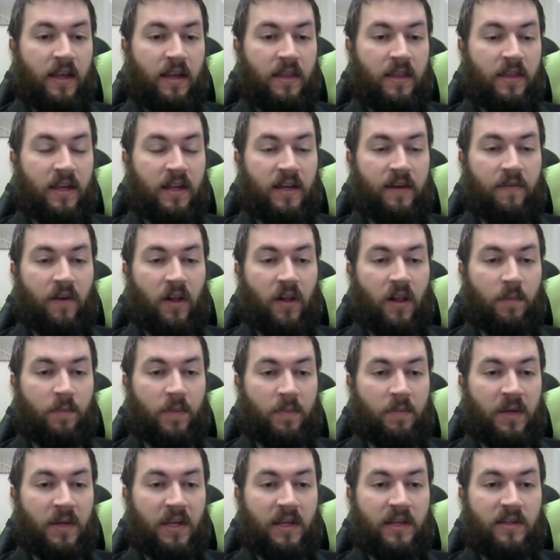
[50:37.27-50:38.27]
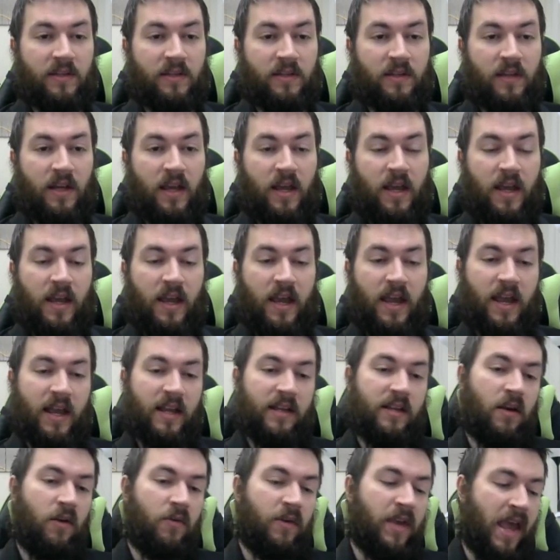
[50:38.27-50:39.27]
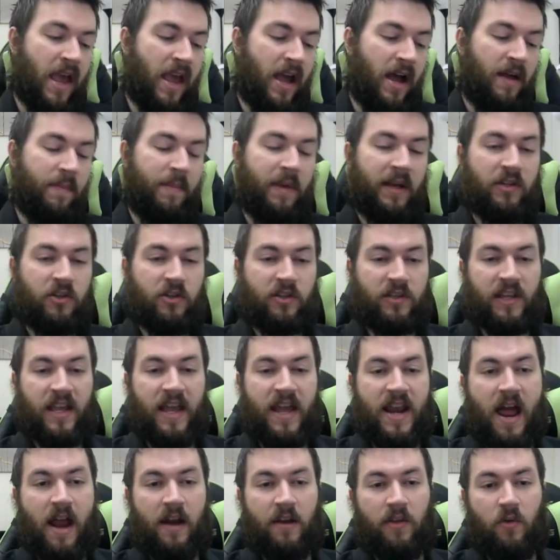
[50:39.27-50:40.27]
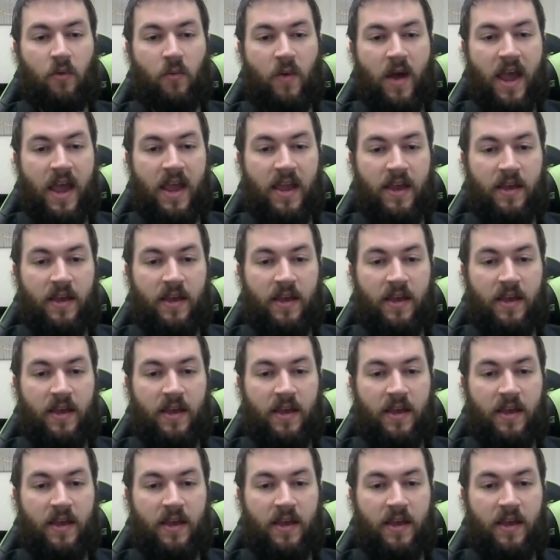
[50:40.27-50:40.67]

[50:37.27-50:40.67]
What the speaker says: they develop a piece, and okay, I might just get out of the way.